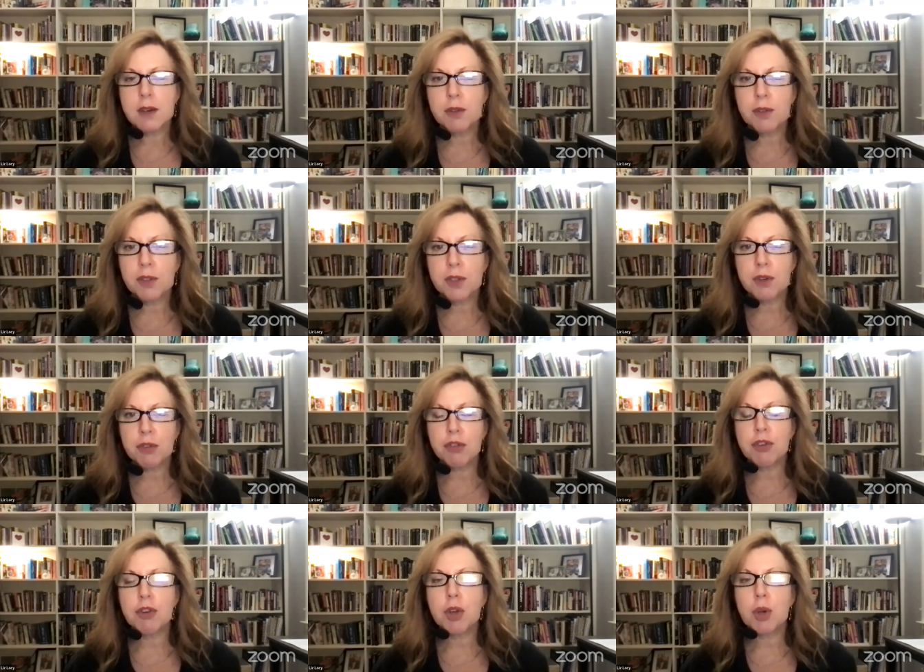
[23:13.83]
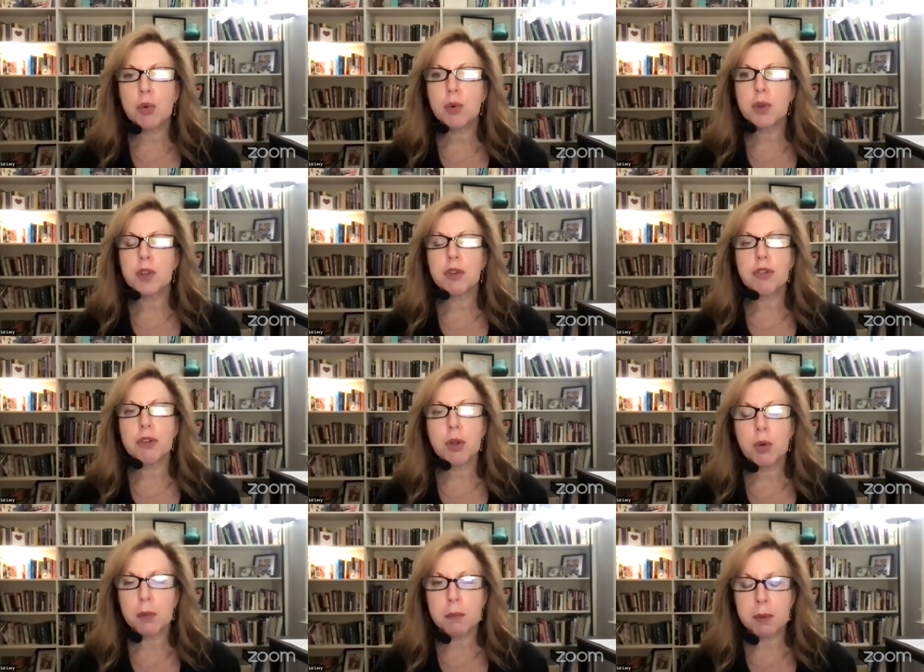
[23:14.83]
there's there's no there's
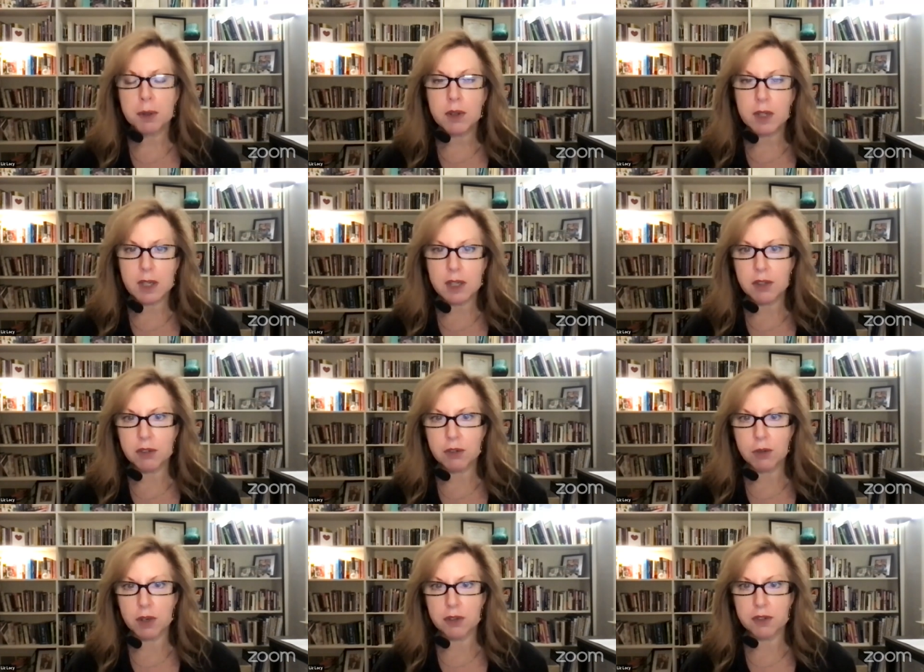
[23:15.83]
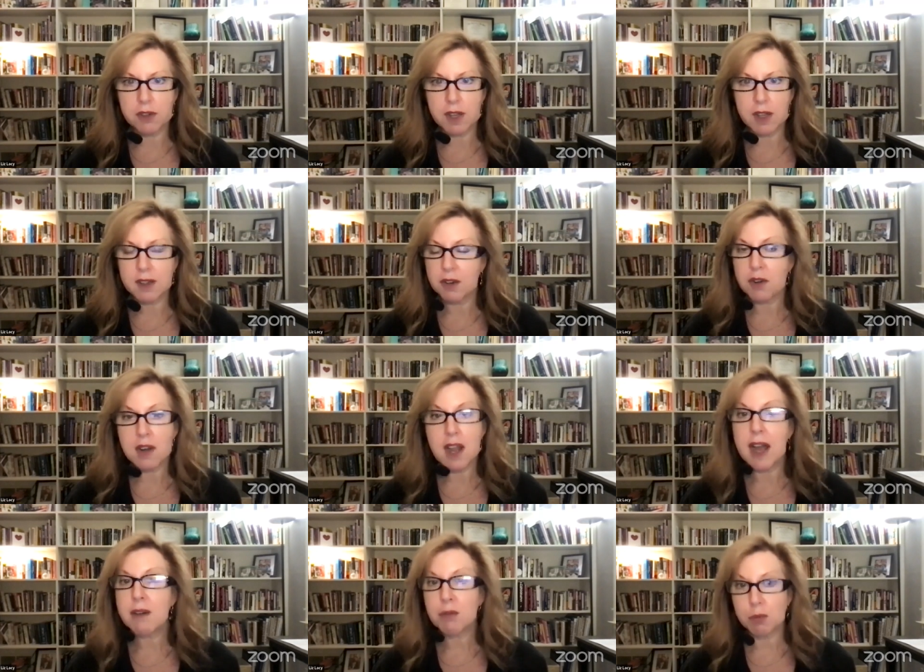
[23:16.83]
no ability to trust yet they're
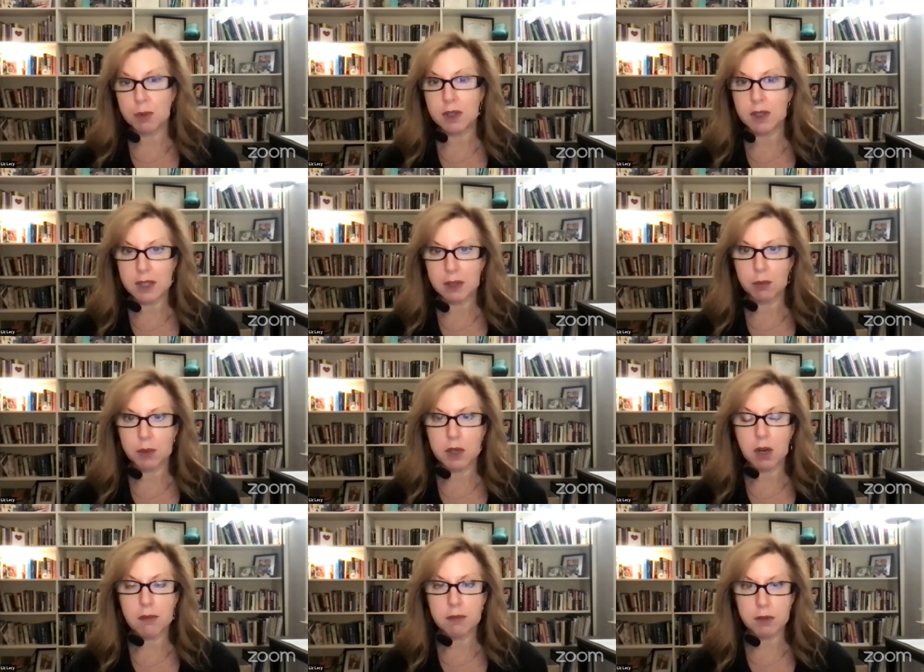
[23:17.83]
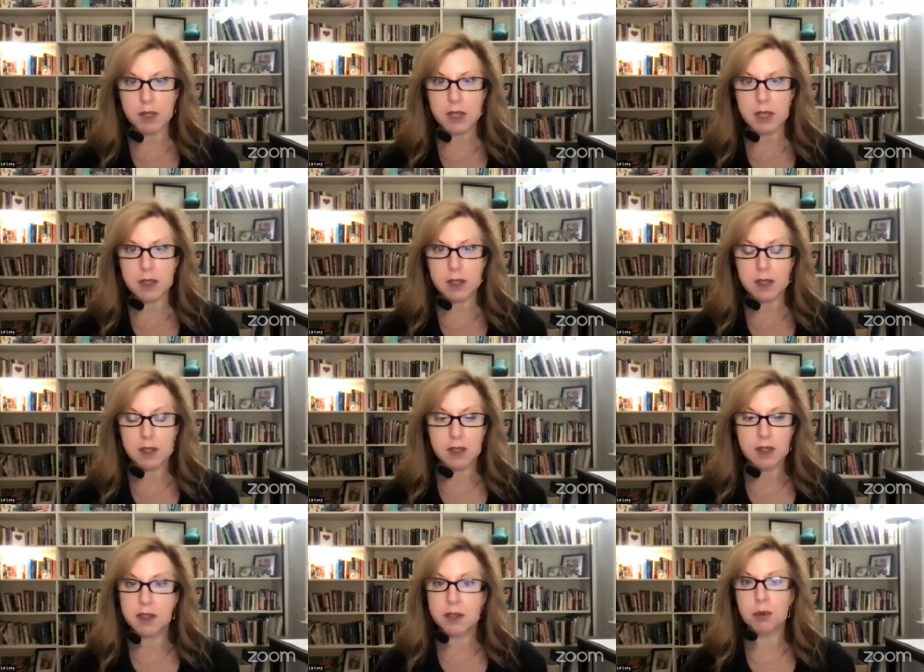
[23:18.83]
not really in recovery yet
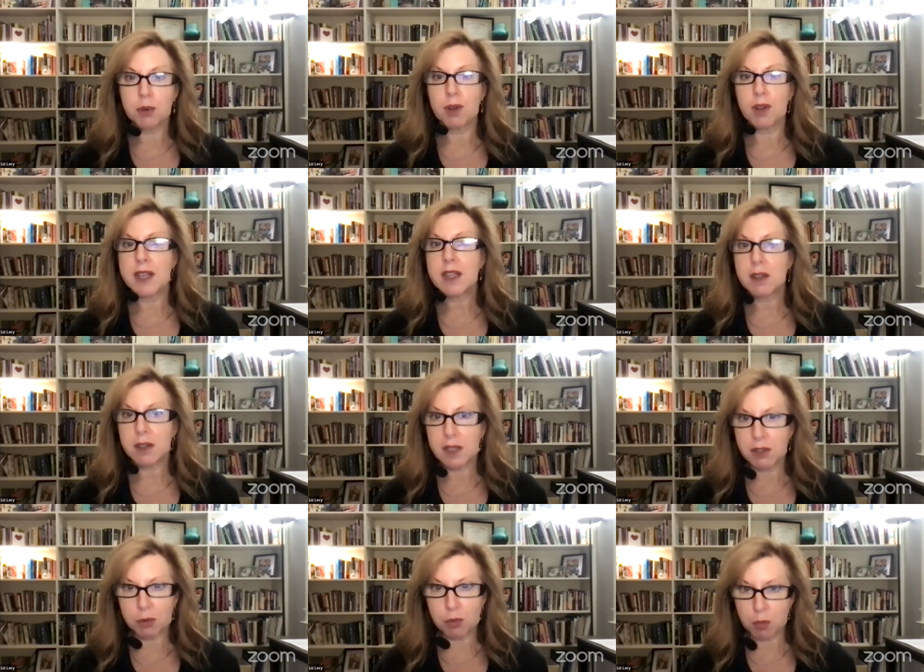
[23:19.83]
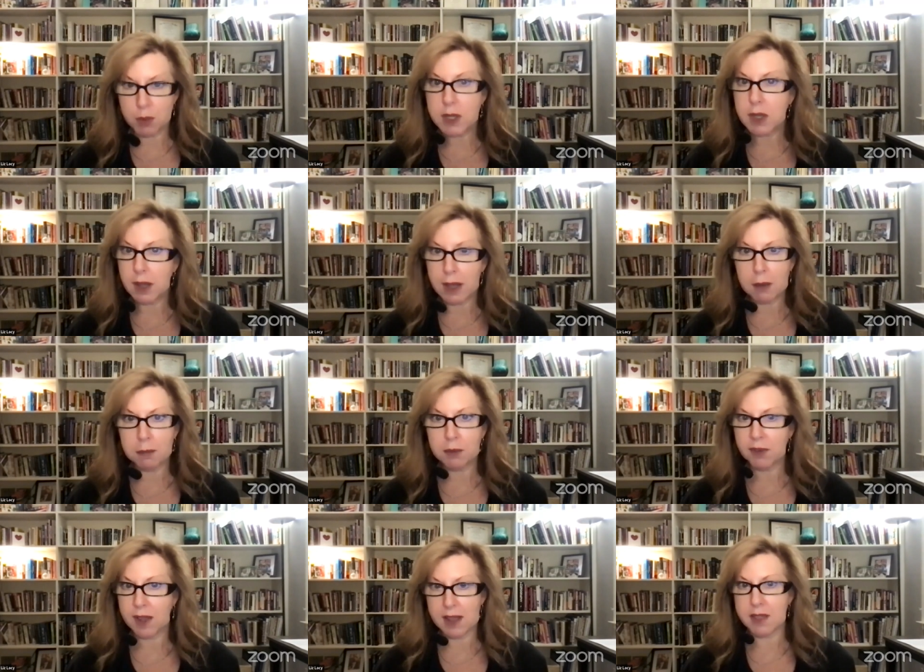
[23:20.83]
they're likely to
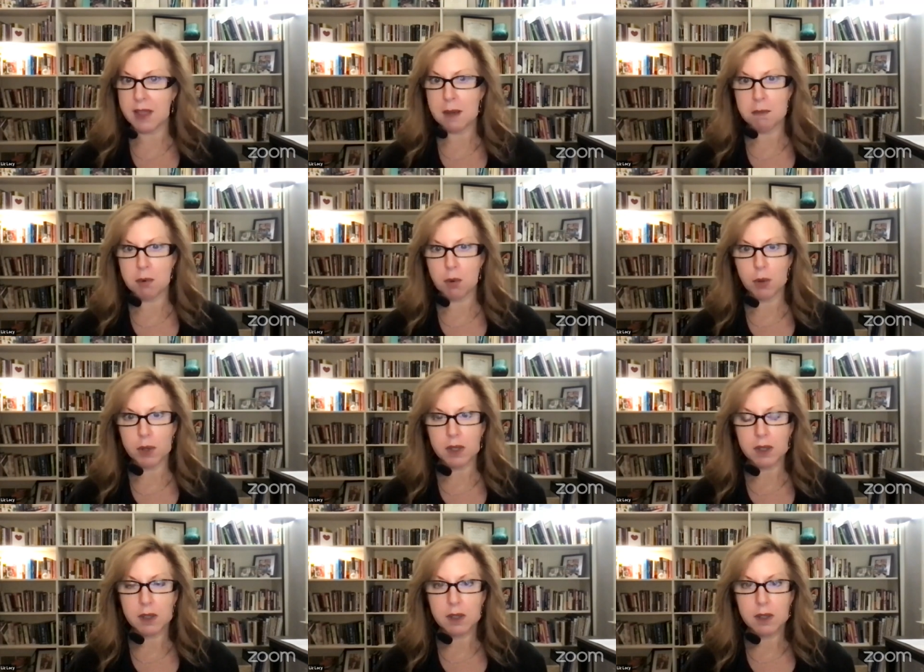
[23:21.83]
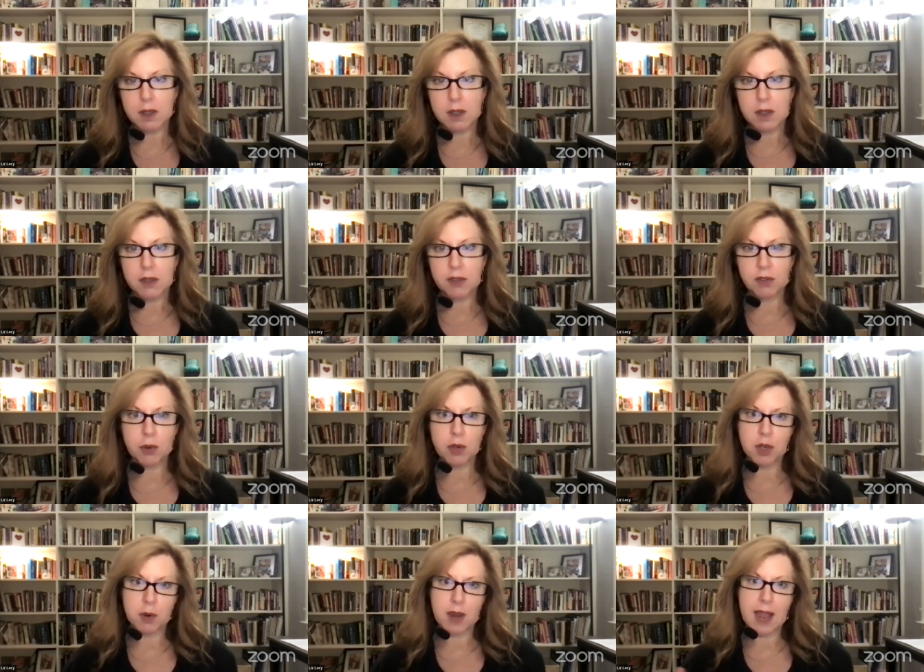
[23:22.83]
relapse at that point so
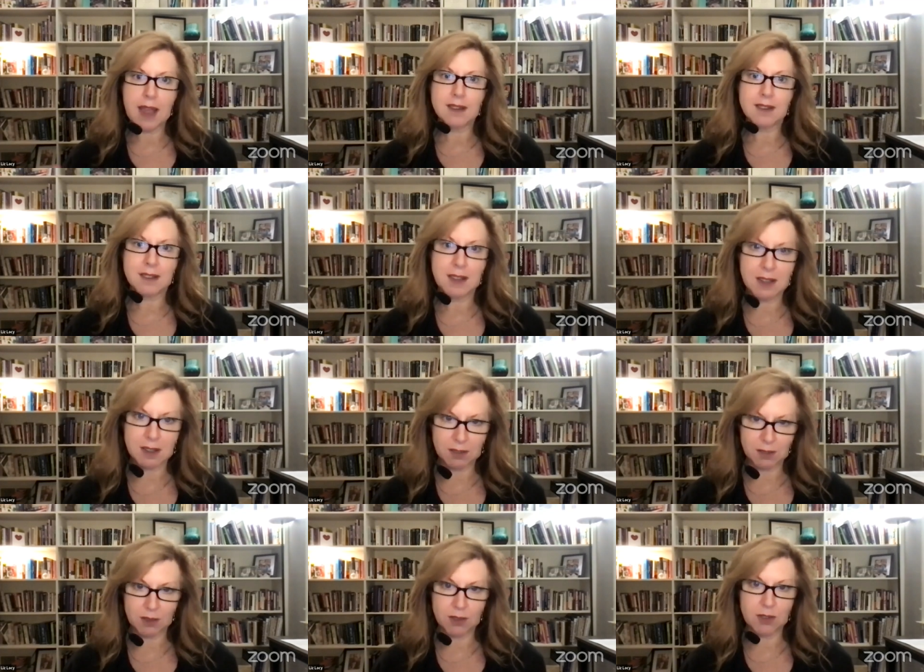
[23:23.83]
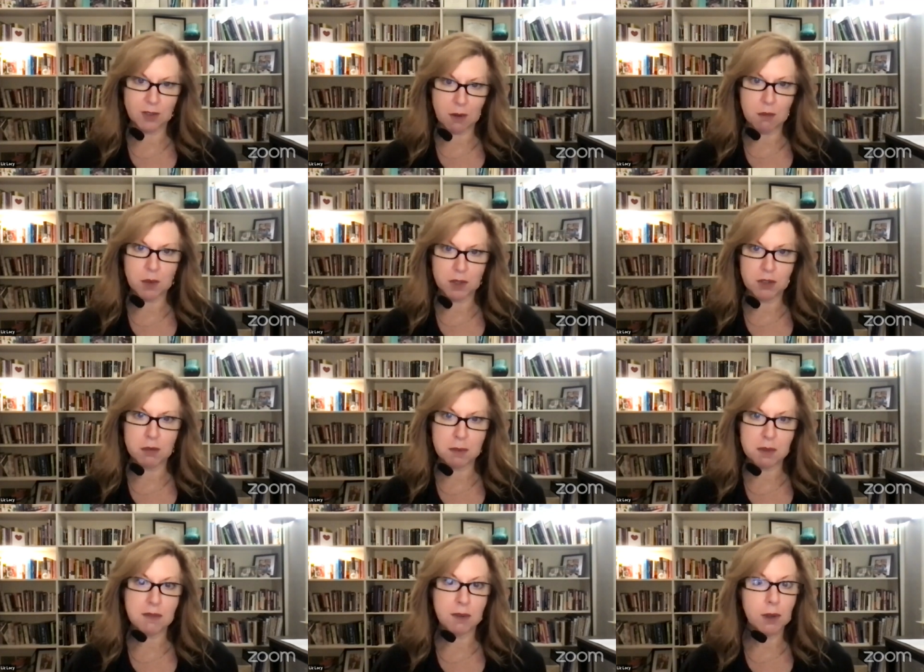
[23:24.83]
mm. you're asking someone
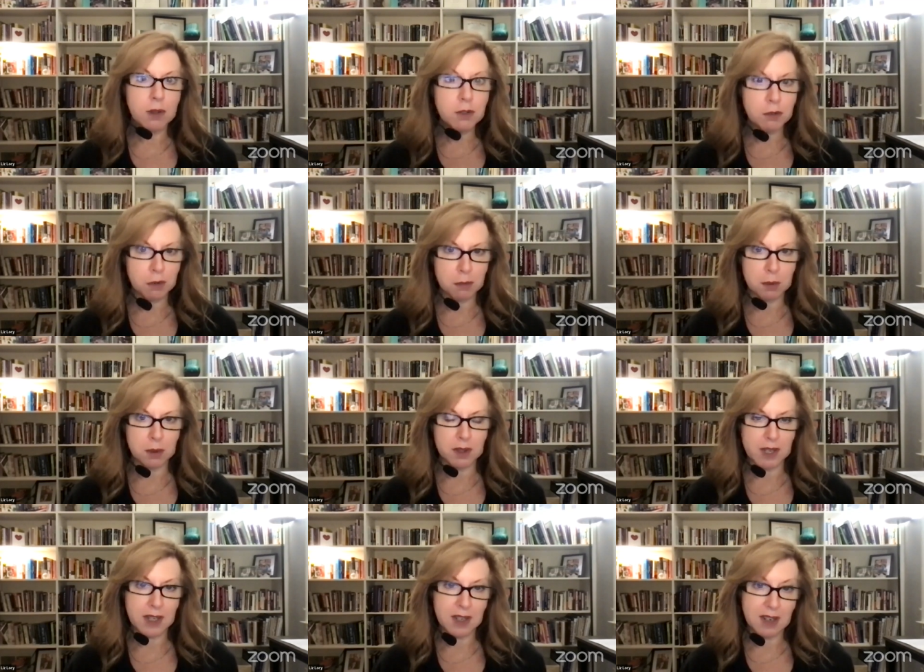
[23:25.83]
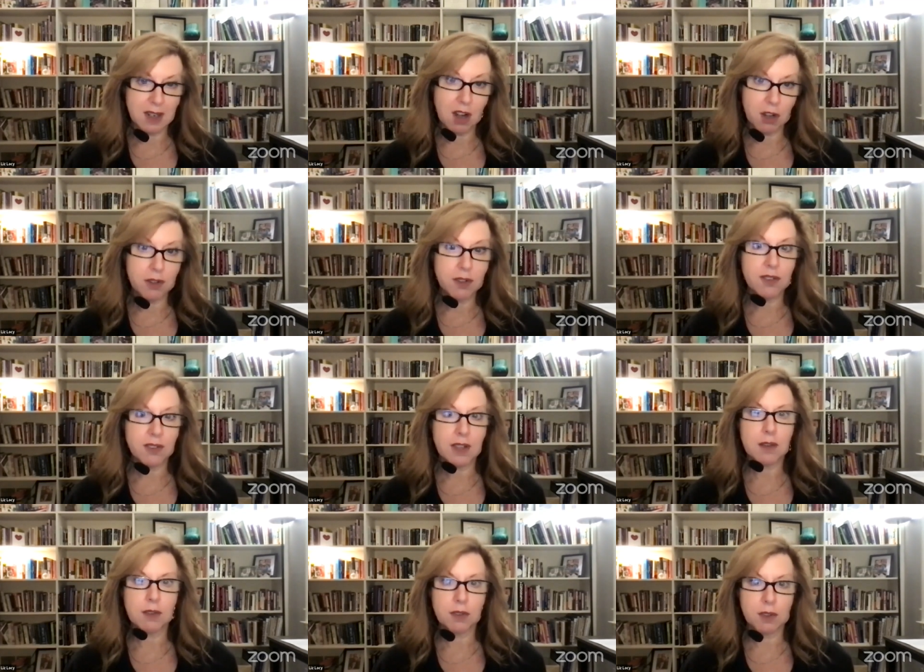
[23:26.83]
to be vulnerable in an
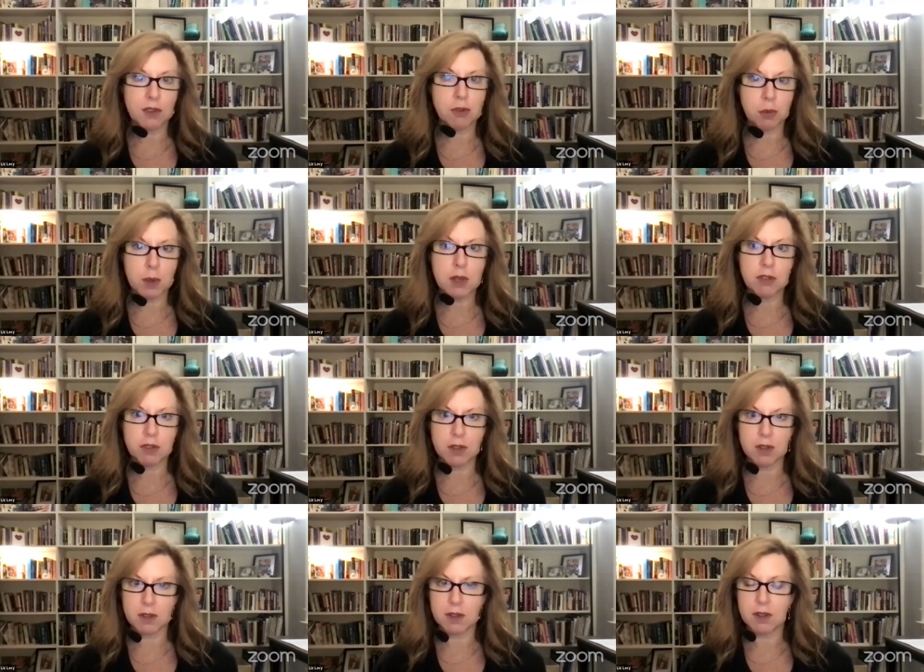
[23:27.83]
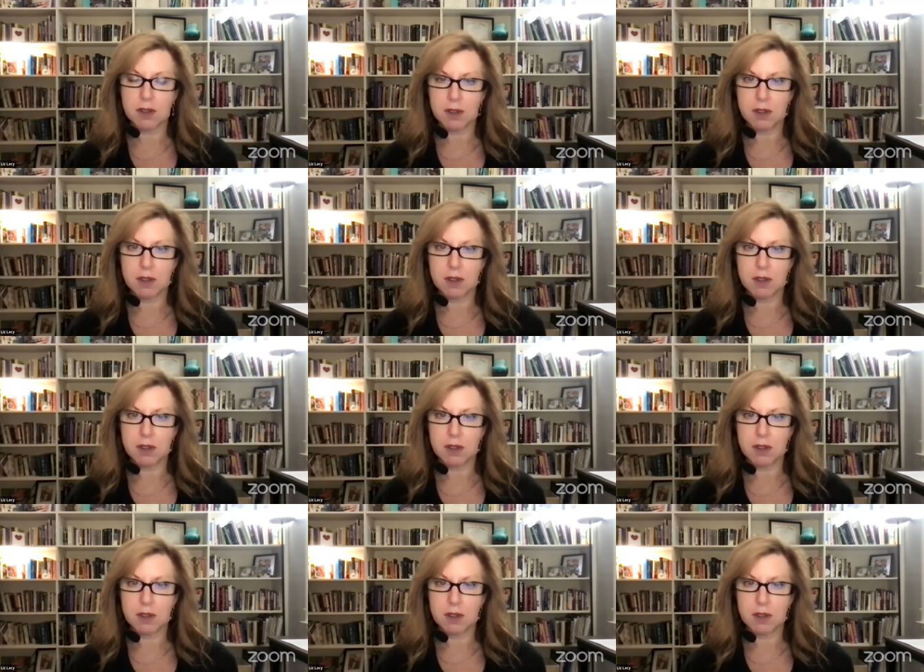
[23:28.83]
unsafe situation